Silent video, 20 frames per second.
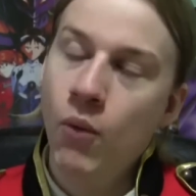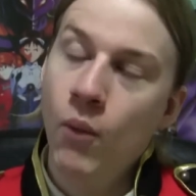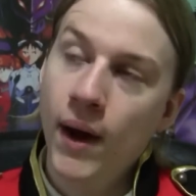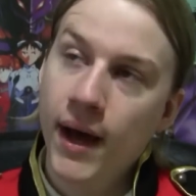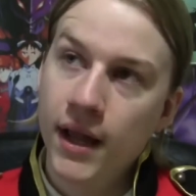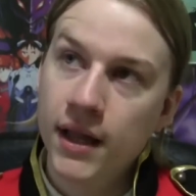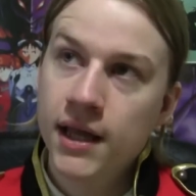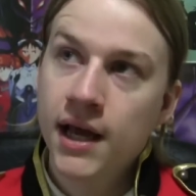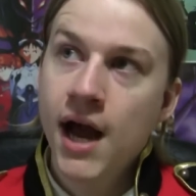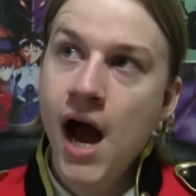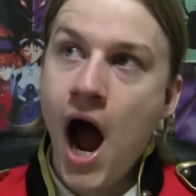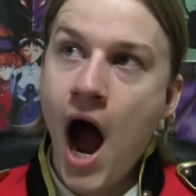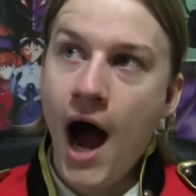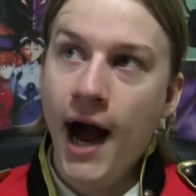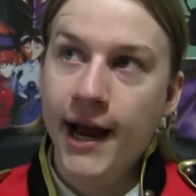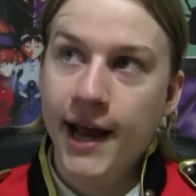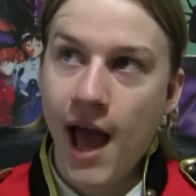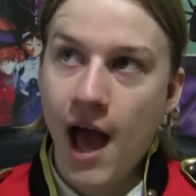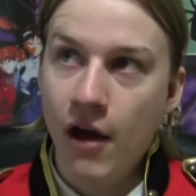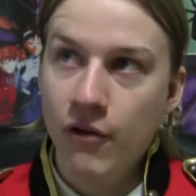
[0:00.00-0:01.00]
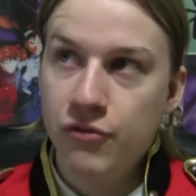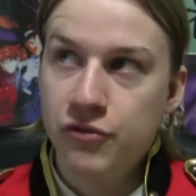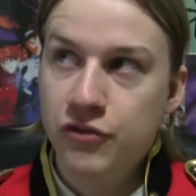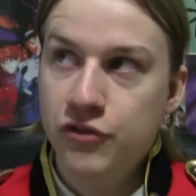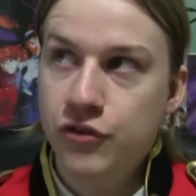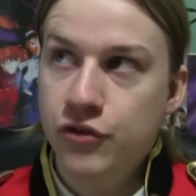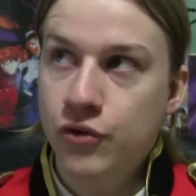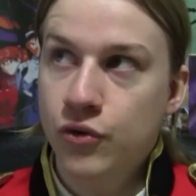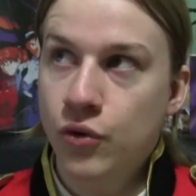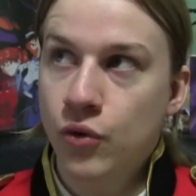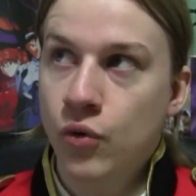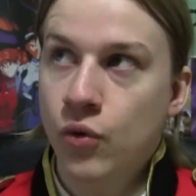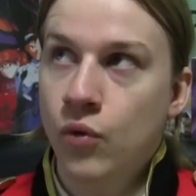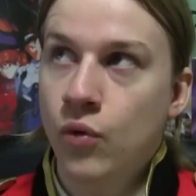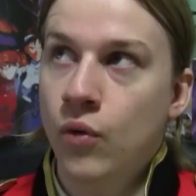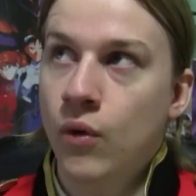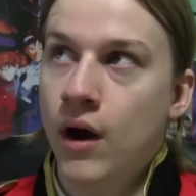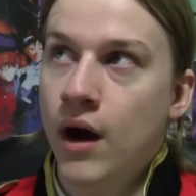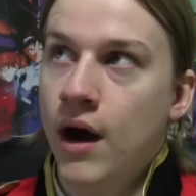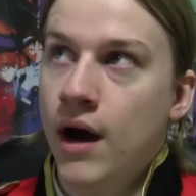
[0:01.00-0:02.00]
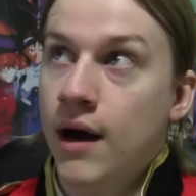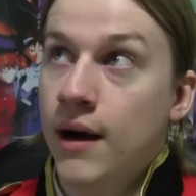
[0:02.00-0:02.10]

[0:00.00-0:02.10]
Well, I have to